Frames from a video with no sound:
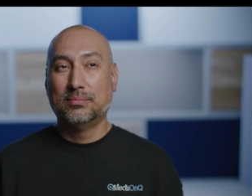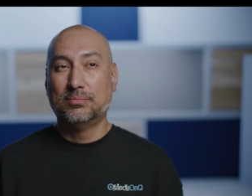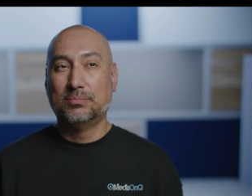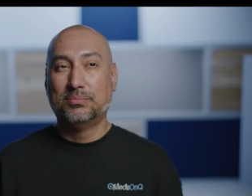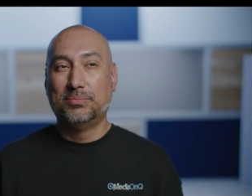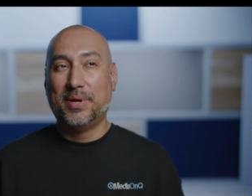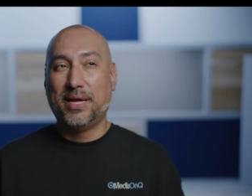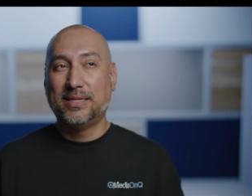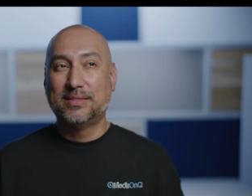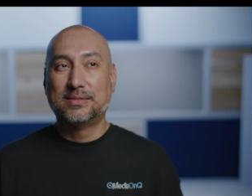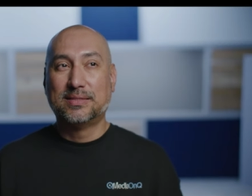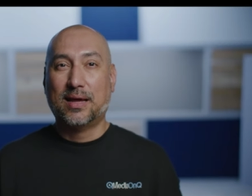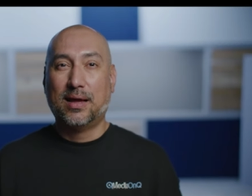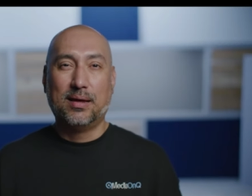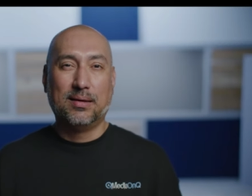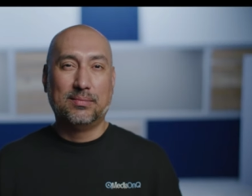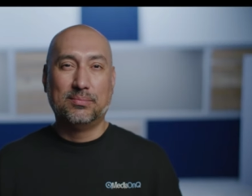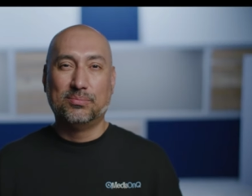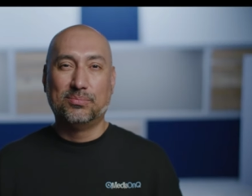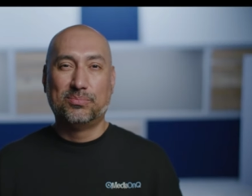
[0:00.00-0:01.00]
based
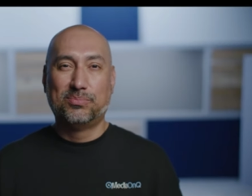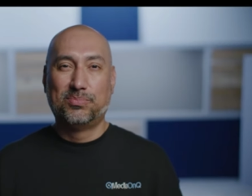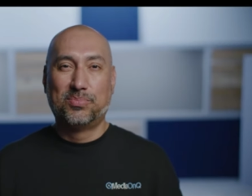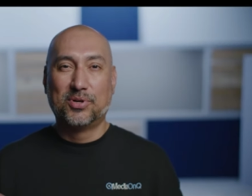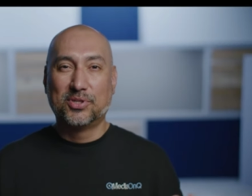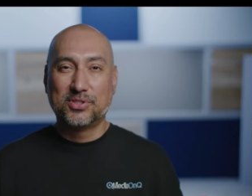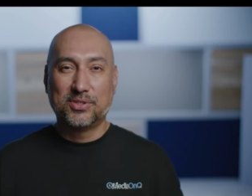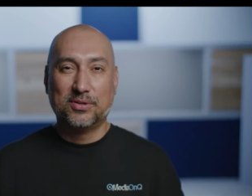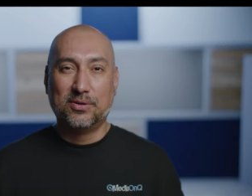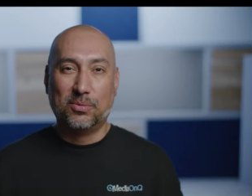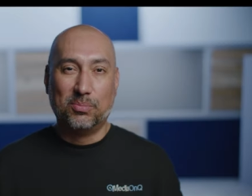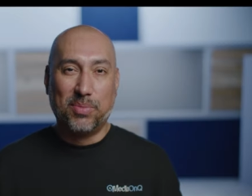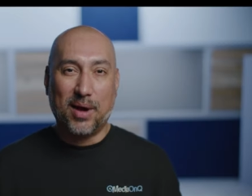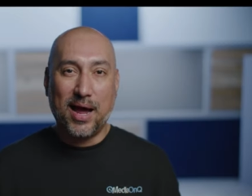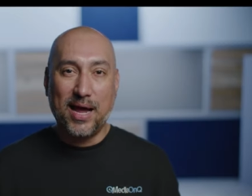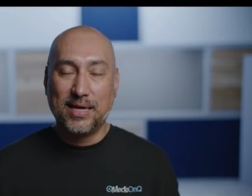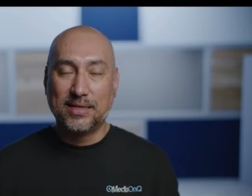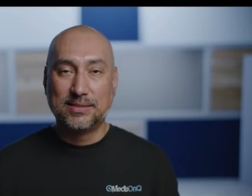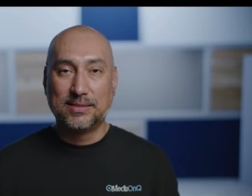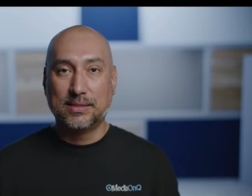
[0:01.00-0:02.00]
on personal
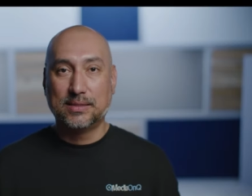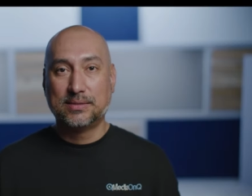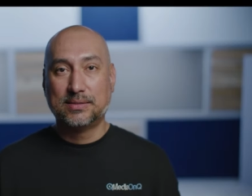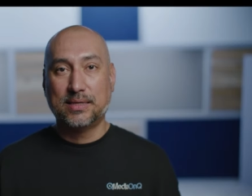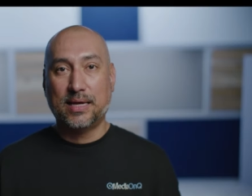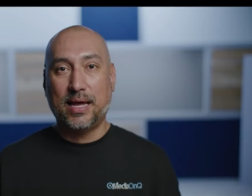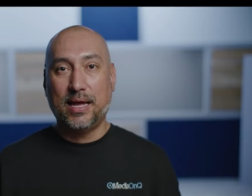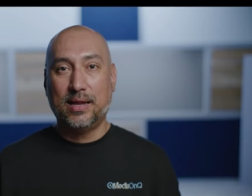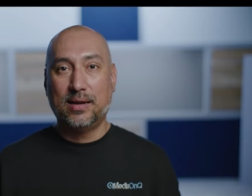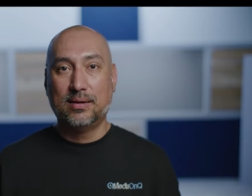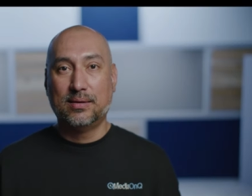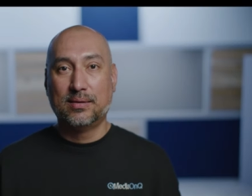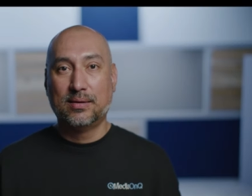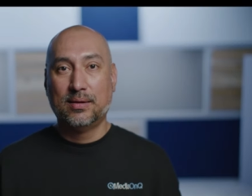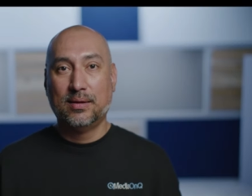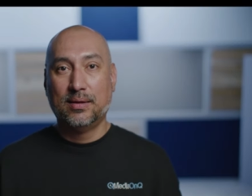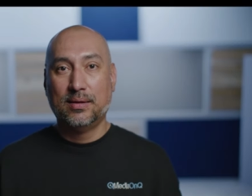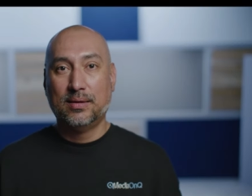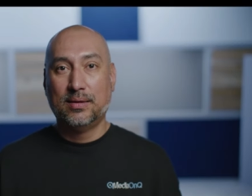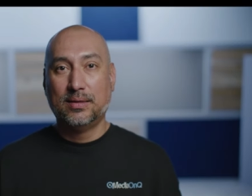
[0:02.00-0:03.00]
biases and
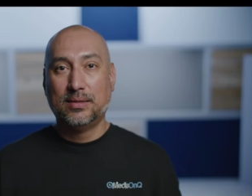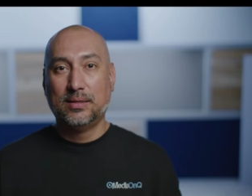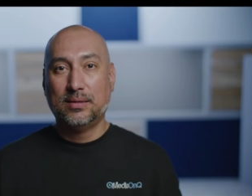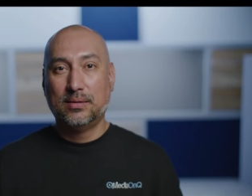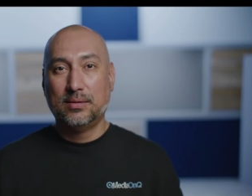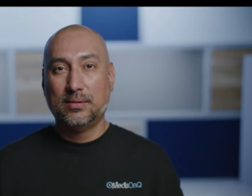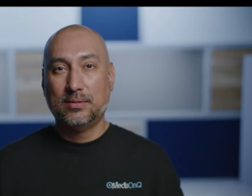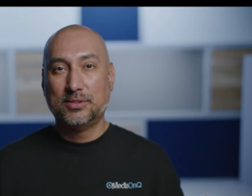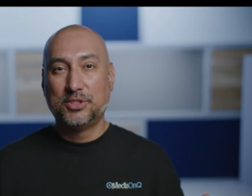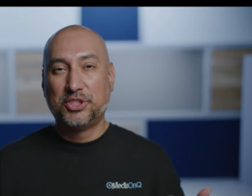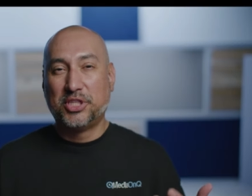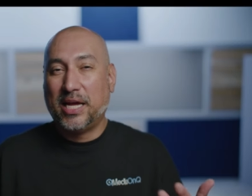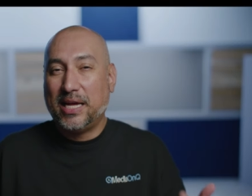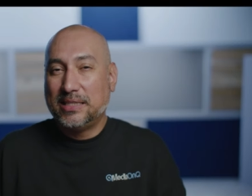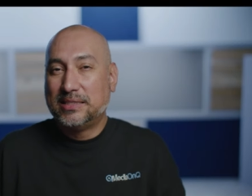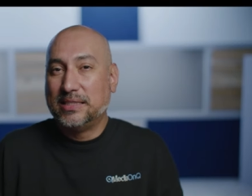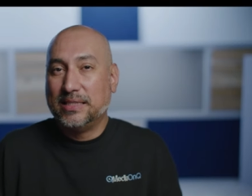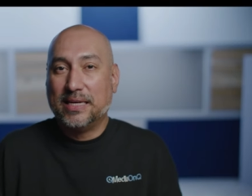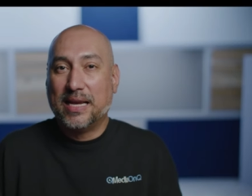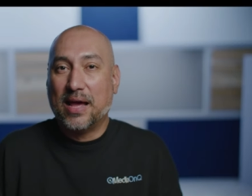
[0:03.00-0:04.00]

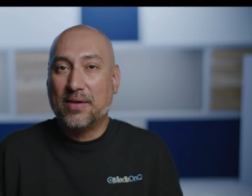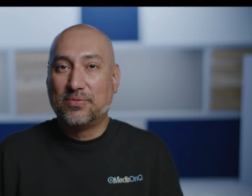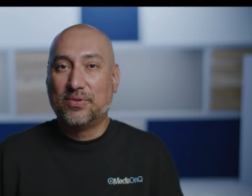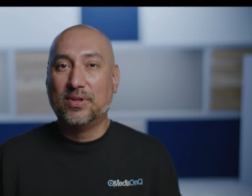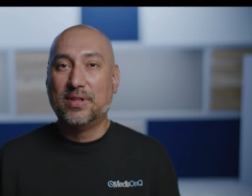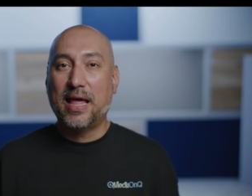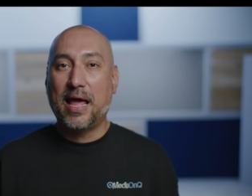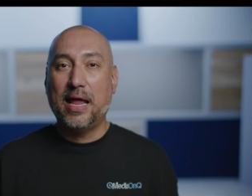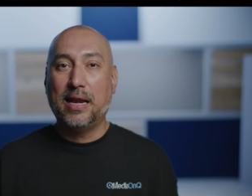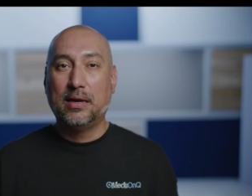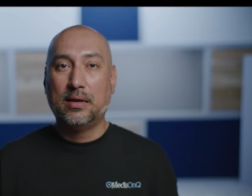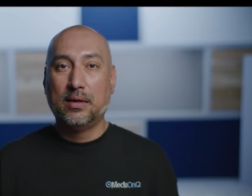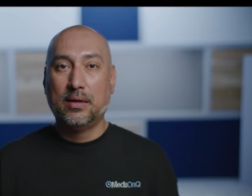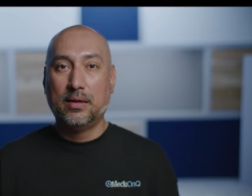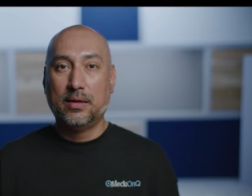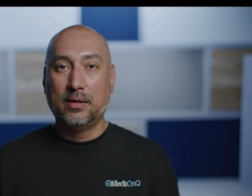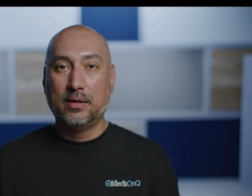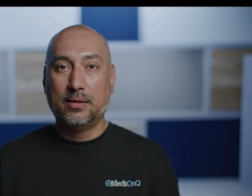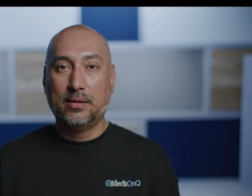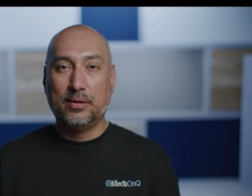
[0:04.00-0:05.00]
chasing after that
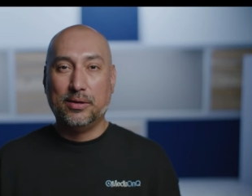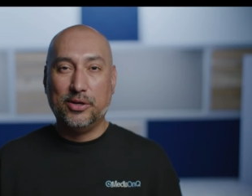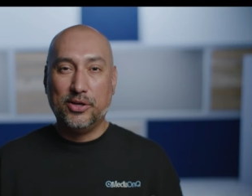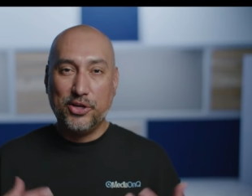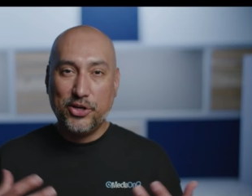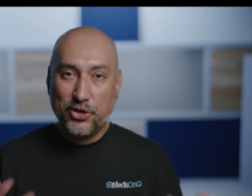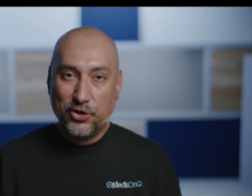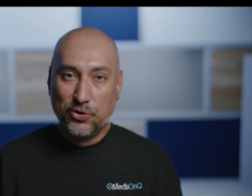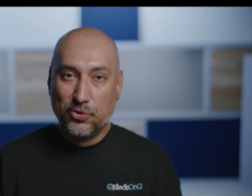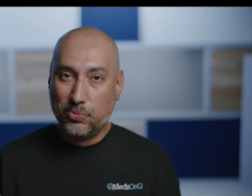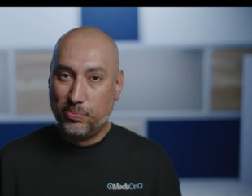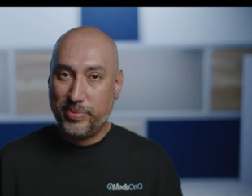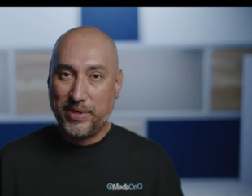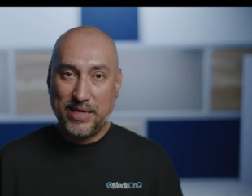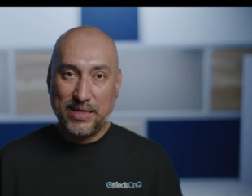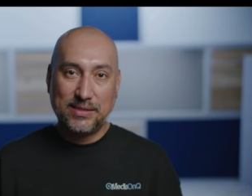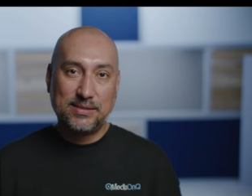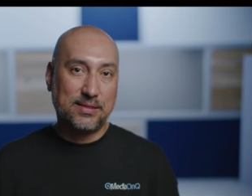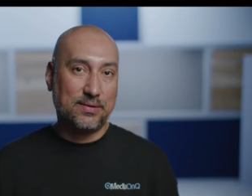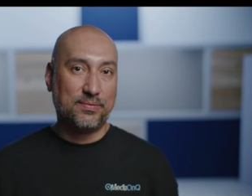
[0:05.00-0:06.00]
new
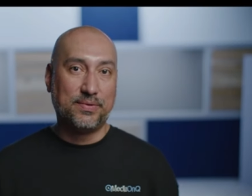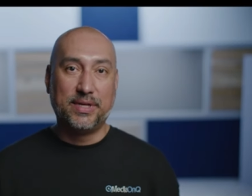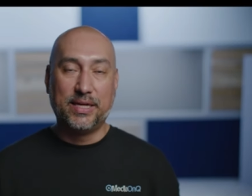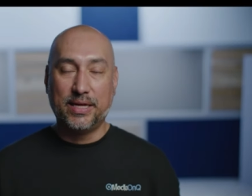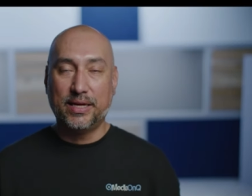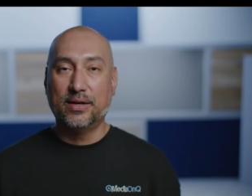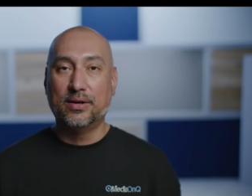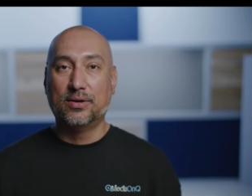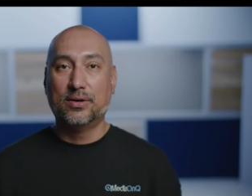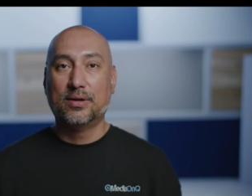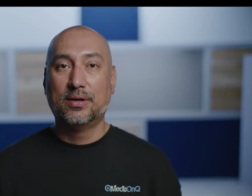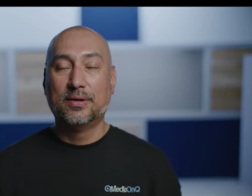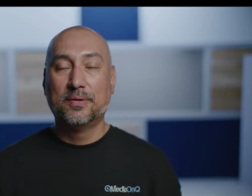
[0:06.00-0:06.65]
piece of gear.